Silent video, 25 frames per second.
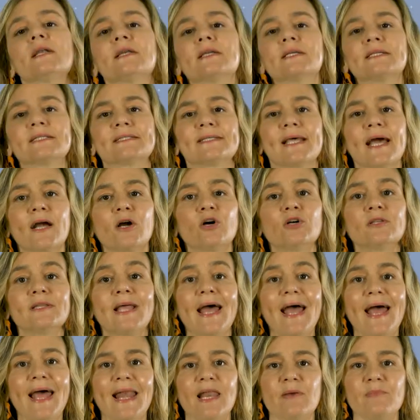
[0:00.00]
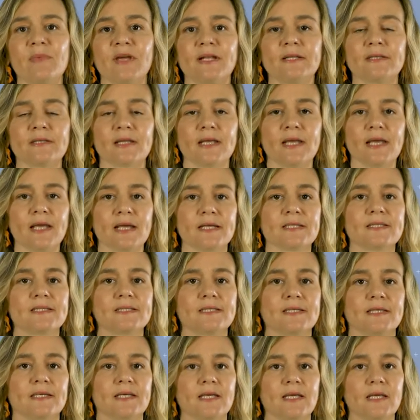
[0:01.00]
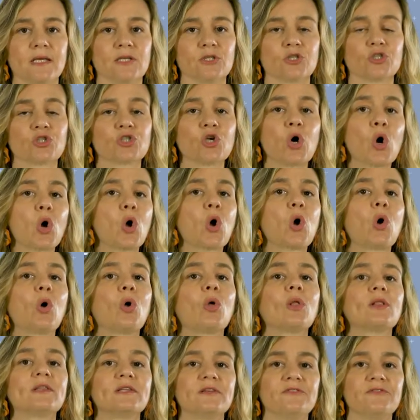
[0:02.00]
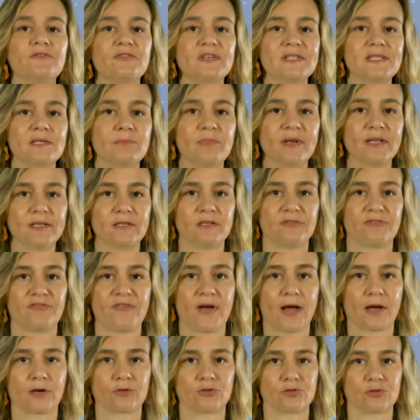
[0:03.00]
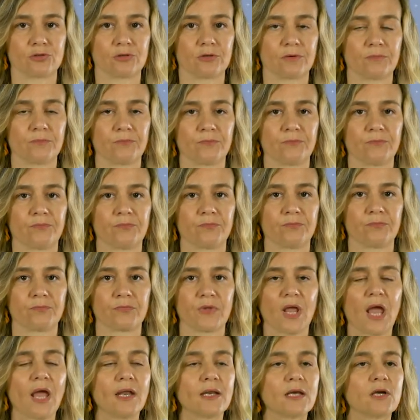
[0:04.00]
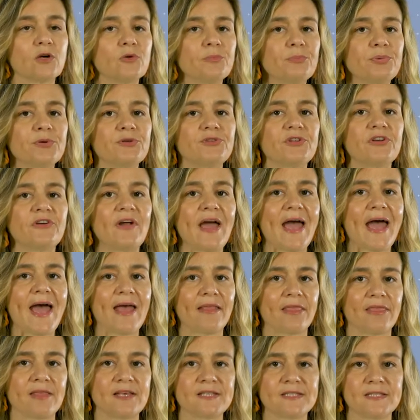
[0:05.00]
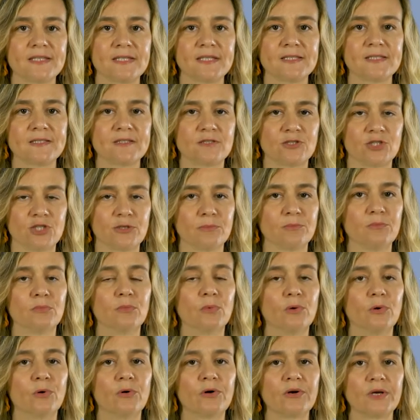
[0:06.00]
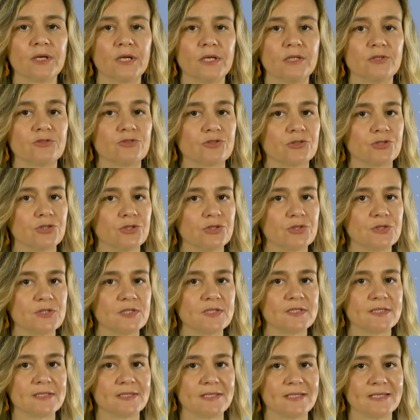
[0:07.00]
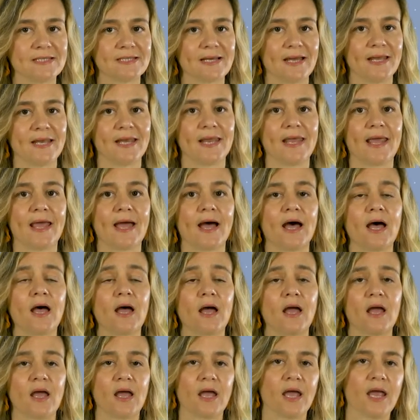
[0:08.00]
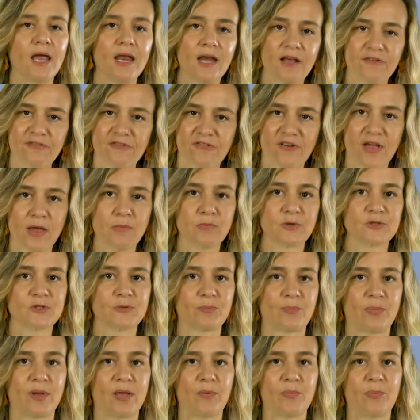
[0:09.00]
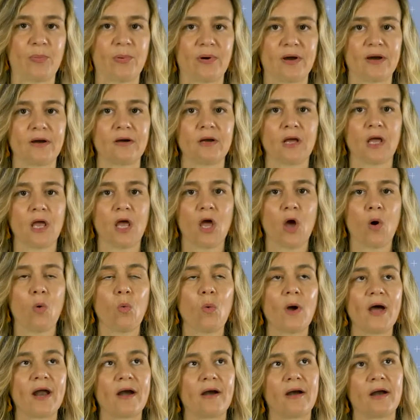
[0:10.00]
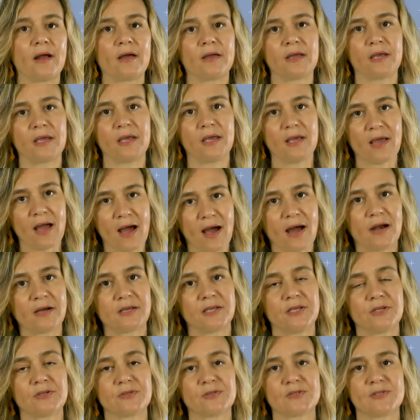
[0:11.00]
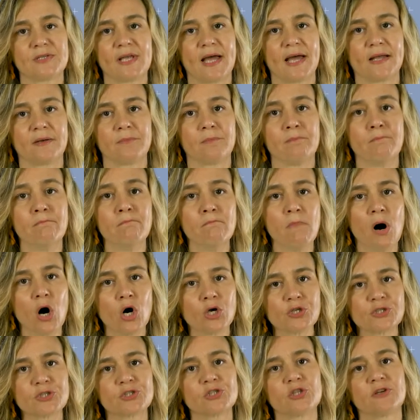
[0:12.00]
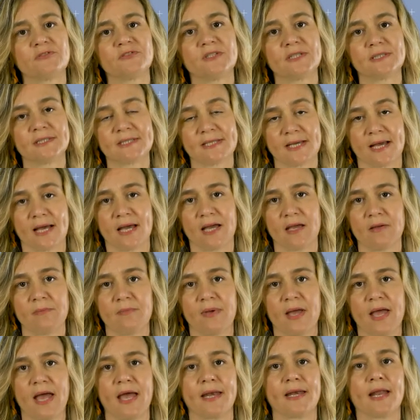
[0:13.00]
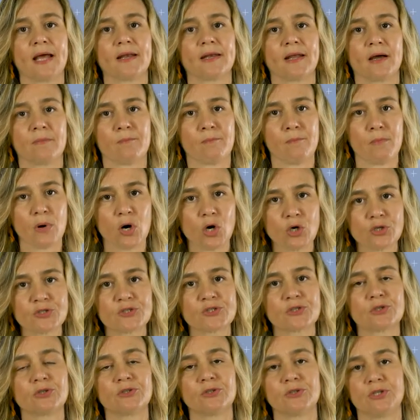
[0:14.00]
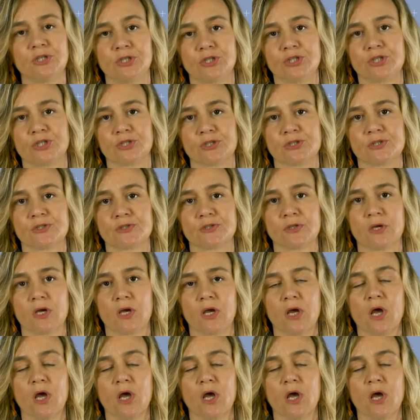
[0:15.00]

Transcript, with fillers: The second element is the so-called invisibility factor. The computer ethicist Jim Moor introduces this idea in a famous paper where he argues that most of the time and under most conditions,